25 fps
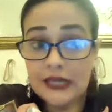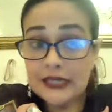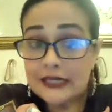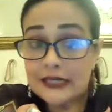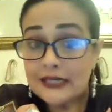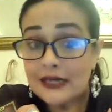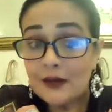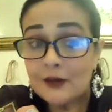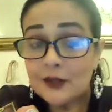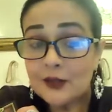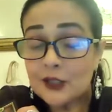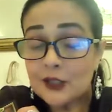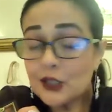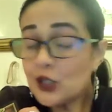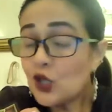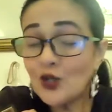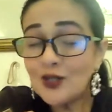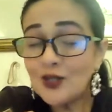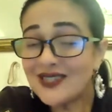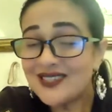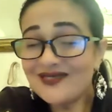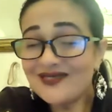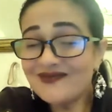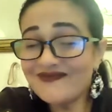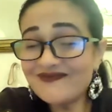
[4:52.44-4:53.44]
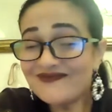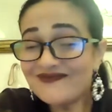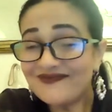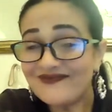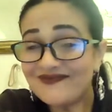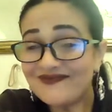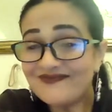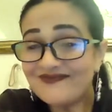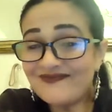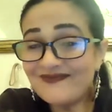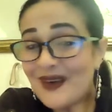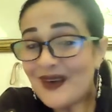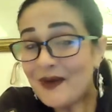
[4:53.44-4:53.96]
ATM is closed.
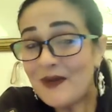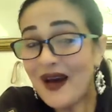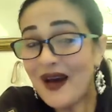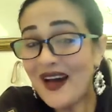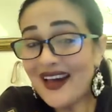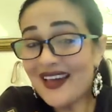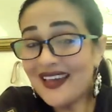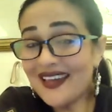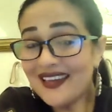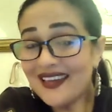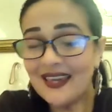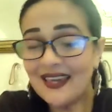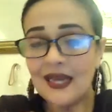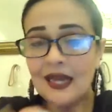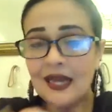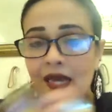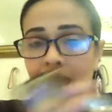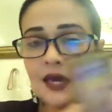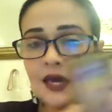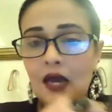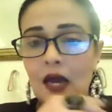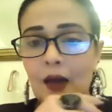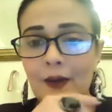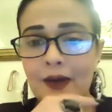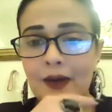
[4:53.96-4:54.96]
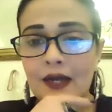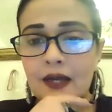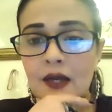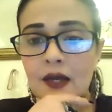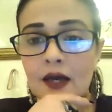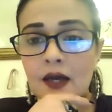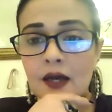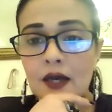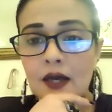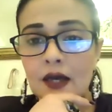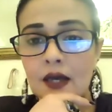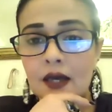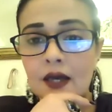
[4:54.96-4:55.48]
Bye bye. I
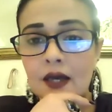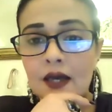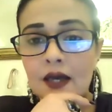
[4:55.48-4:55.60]
mean,